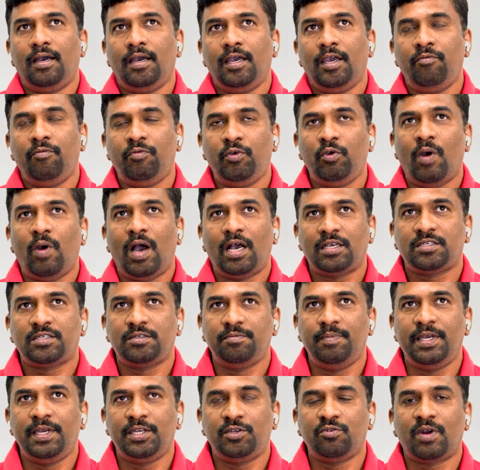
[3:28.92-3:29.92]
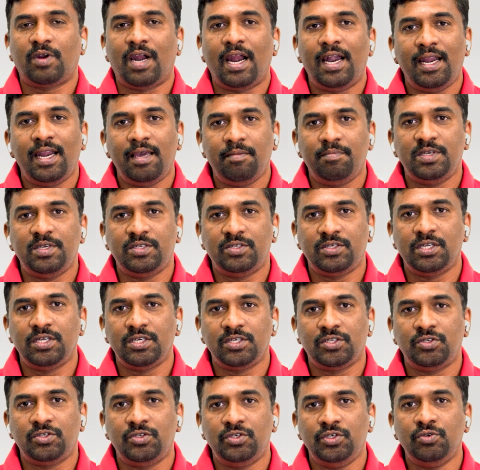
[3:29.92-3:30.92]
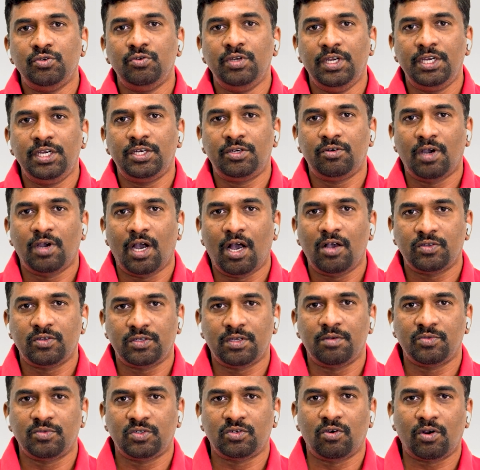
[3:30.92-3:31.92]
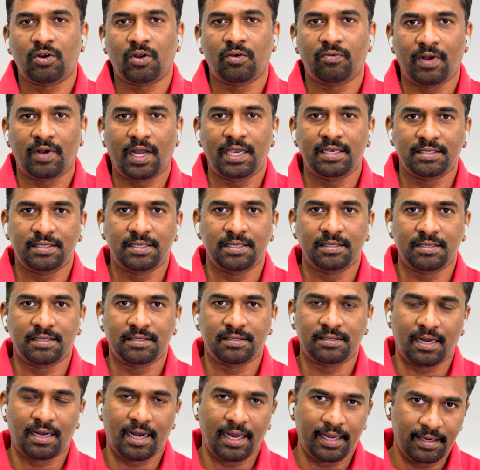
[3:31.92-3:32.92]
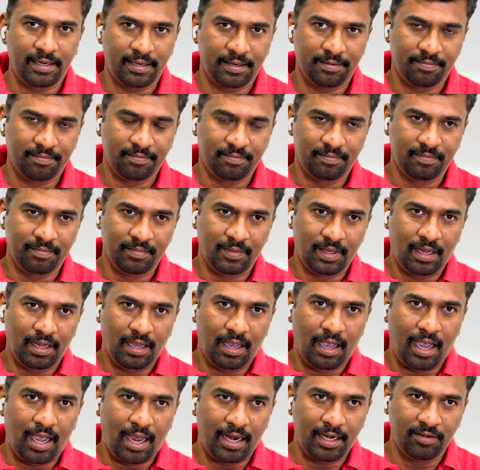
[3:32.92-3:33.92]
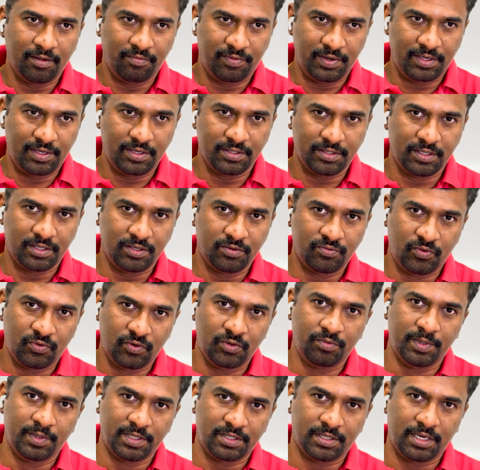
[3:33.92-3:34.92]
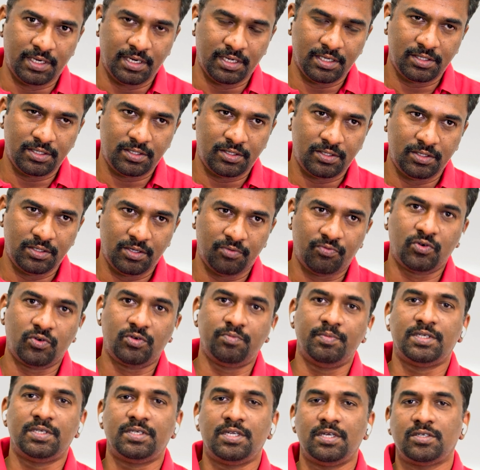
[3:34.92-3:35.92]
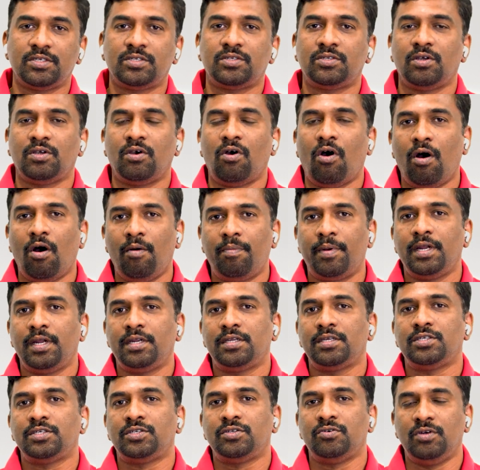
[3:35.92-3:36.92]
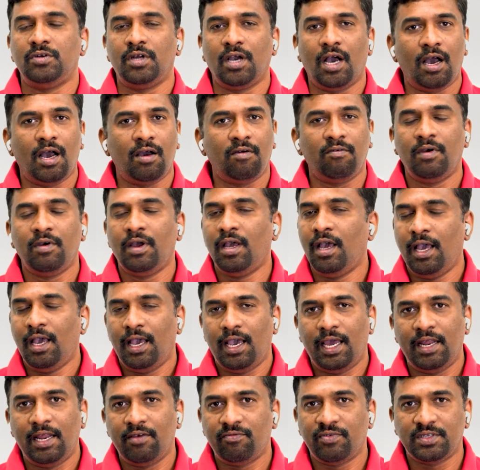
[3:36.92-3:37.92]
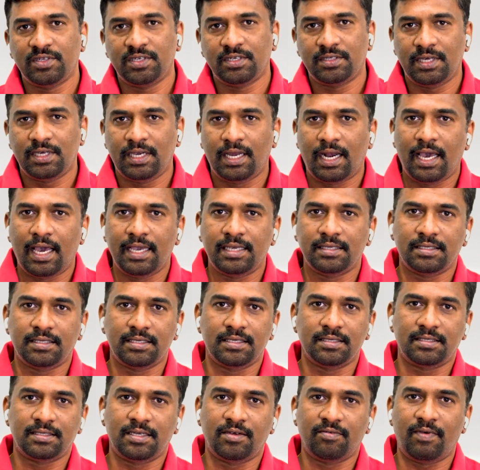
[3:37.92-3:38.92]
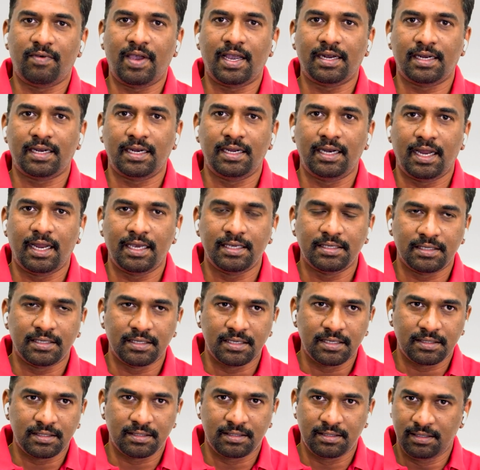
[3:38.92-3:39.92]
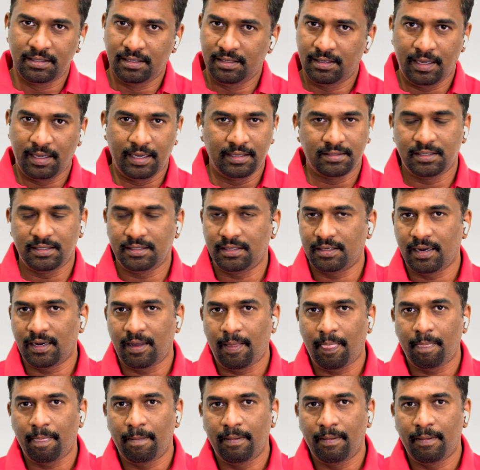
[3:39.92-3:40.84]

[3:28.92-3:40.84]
if you ask me, to run a business, you need to have some sort of licenses, right? And if it is in food business, the food business operator should have an FSSAI license, a factory license, etc.